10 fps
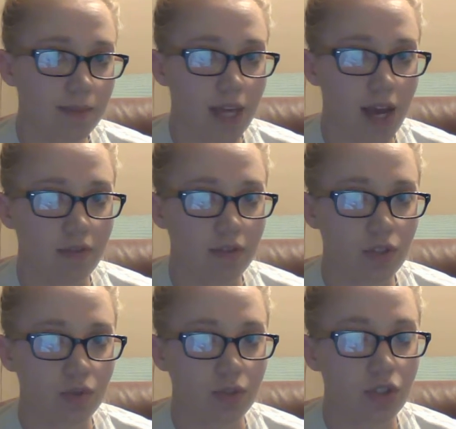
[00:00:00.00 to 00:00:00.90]
the
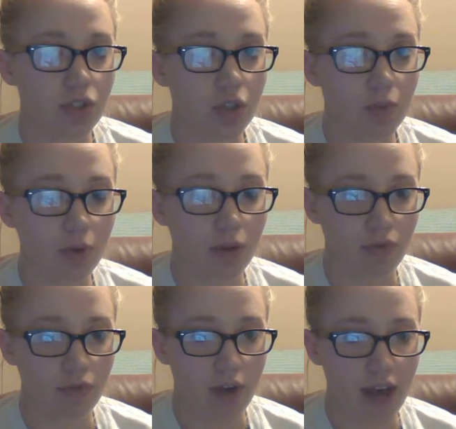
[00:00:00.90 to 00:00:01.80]
average was
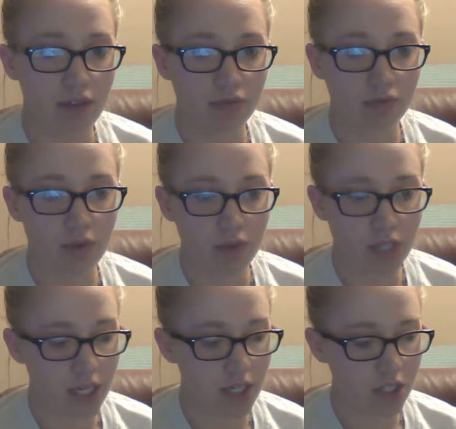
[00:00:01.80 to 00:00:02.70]
2.5
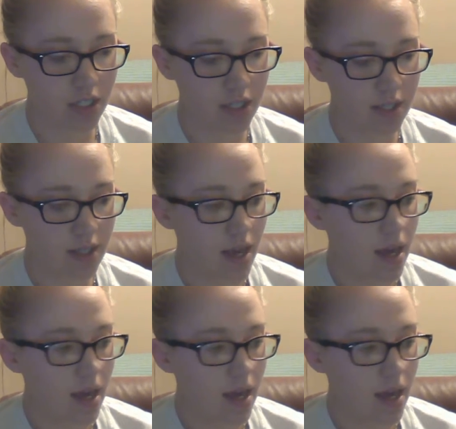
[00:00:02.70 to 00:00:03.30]
rotations,